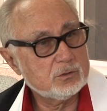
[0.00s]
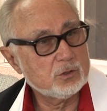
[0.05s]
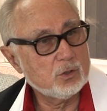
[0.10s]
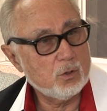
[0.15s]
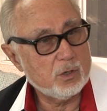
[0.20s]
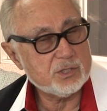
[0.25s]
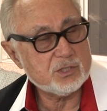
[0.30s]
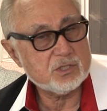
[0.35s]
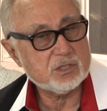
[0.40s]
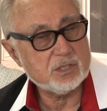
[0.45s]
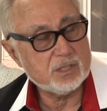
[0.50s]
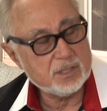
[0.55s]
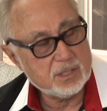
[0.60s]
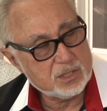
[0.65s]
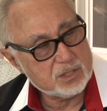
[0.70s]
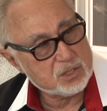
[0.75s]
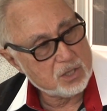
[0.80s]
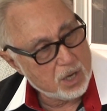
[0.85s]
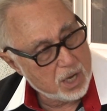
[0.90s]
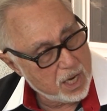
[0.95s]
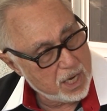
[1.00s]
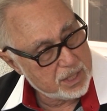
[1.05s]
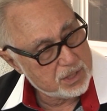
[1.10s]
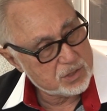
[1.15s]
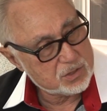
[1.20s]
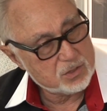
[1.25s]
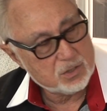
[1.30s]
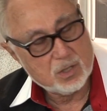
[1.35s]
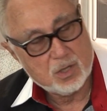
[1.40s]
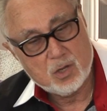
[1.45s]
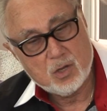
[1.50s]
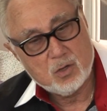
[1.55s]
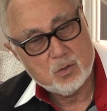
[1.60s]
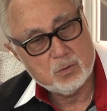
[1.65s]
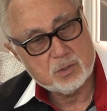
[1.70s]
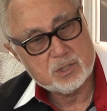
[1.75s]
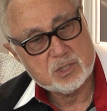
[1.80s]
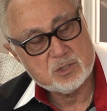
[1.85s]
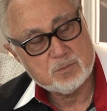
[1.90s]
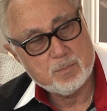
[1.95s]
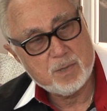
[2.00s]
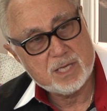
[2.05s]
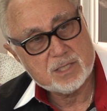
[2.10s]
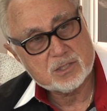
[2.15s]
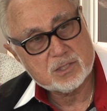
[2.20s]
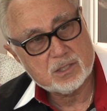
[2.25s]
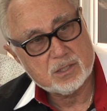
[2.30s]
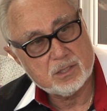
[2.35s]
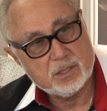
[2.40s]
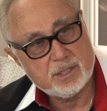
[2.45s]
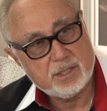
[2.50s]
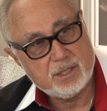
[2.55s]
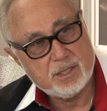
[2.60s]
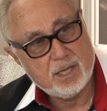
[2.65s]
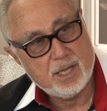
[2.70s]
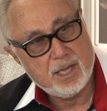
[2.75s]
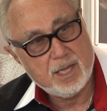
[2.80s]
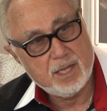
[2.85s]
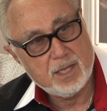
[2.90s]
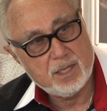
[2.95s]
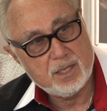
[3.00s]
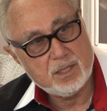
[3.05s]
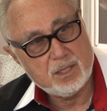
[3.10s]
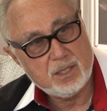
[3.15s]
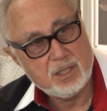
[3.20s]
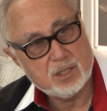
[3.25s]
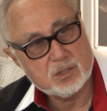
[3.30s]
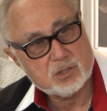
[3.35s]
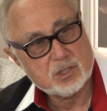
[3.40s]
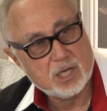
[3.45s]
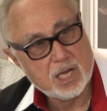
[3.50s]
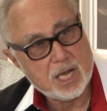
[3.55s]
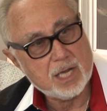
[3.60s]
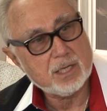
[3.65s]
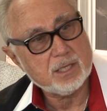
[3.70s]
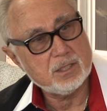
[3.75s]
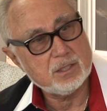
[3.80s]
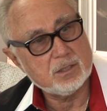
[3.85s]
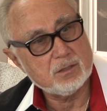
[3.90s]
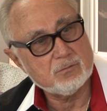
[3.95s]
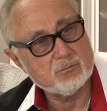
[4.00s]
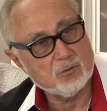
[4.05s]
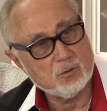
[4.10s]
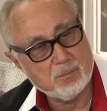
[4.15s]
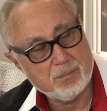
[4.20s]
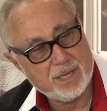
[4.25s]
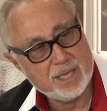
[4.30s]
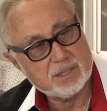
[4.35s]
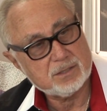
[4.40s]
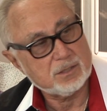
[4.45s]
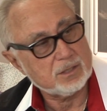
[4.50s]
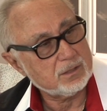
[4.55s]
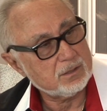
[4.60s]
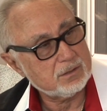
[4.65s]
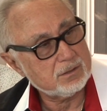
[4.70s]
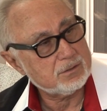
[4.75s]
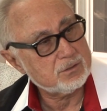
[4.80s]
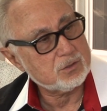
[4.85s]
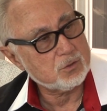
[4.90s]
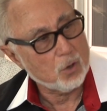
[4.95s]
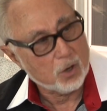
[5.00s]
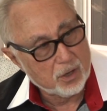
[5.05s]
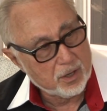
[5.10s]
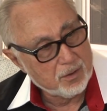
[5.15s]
Lost in His Eyes, which is basically a Hitchcockian romantic story.